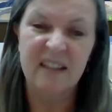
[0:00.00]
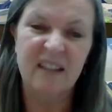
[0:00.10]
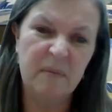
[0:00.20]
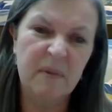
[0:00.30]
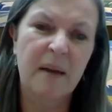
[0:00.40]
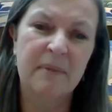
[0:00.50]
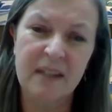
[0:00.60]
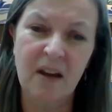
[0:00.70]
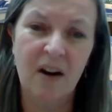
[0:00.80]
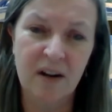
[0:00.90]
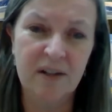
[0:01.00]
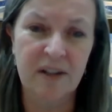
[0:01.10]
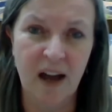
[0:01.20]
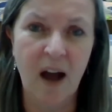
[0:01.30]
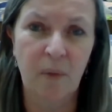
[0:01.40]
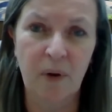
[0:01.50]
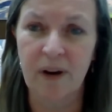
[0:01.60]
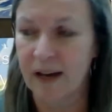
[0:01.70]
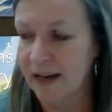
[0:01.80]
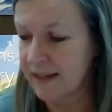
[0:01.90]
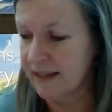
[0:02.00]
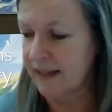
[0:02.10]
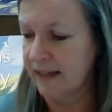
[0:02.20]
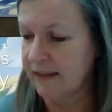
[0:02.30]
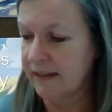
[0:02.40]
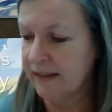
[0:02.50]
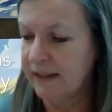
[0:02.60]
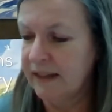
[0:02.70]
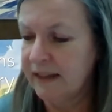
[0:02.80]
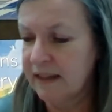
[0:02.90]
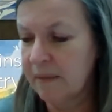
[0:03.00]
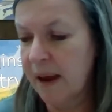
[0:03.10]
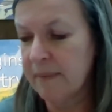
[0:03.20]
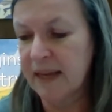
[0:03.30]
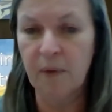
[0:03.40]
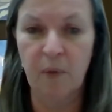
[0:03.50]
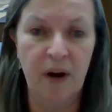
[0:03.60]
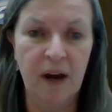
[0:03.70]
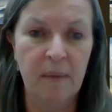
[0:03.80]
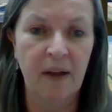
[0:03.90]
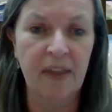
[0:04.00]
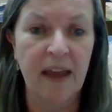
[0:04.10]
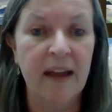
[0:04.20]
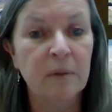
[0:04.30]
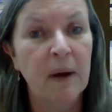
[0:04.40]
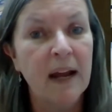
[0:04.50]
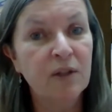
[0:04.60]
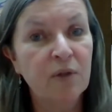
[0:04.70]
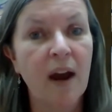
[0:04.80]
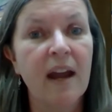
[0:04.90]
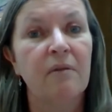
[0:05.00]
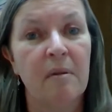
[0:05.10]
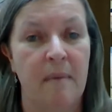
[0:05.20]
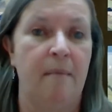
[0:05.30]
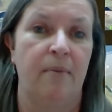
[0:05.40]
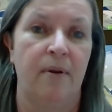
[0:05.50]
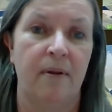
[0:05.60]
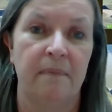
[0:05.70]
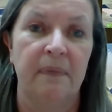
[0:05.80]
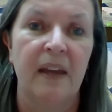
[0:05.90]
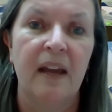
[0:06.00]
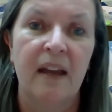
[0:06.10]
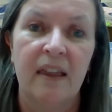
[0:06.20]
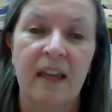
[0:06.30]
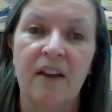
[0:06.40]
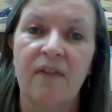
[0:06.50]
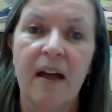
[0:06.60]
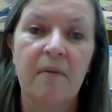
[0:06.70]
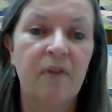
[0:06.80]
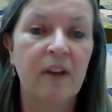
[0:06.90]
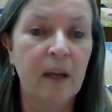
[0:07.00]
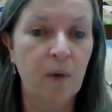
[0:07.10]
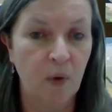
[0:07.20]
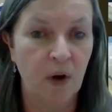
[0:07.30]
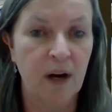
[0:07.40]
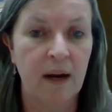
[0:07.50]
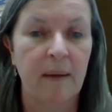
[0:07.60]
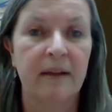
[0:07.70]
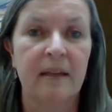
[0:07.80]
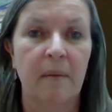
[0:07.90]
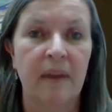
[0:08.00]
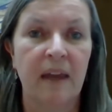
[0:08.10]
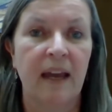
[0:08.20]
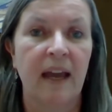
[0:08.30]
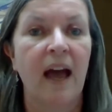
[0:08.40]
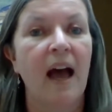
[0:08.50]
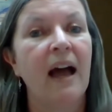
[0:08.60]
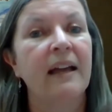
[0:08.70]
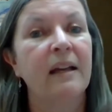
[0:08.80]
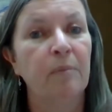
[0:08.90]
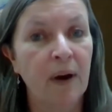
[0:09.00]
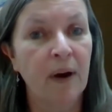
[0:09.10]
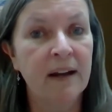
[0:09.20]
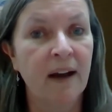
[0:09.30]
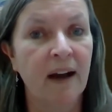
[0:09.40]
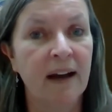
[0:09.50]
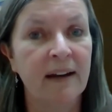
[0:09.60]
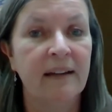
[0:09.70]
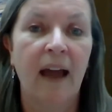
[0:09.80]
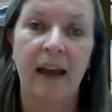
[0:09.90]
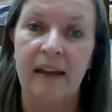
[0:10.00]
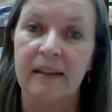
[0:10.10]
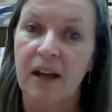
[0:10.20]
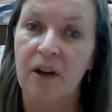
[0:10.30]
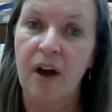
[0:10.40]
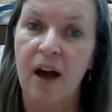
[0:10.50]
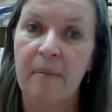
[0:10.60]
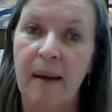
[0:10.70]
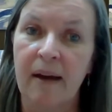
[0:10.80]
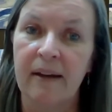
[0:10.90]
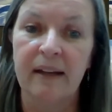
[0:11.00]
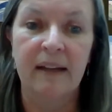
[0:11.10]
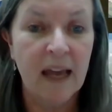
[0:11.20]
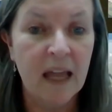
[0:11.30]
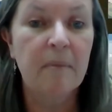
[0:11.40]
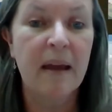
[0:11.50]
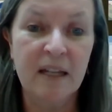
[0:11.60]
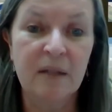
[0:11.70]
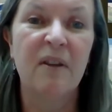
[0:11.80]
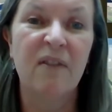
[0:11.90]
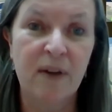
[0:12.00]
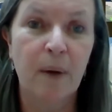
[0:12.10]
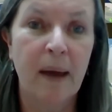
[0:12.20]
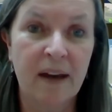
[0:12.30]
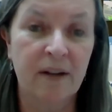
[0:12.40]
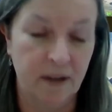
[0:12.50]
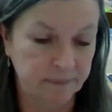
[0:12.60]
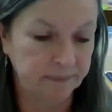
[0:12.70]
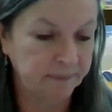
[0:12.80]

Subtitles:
Sometimes it's hard to not worry, isn't it? Sometimes I worry about things, but I try and remember that if I'm feeling worried about something, I can pray to God, I can tell God about it, and it makes me feel better.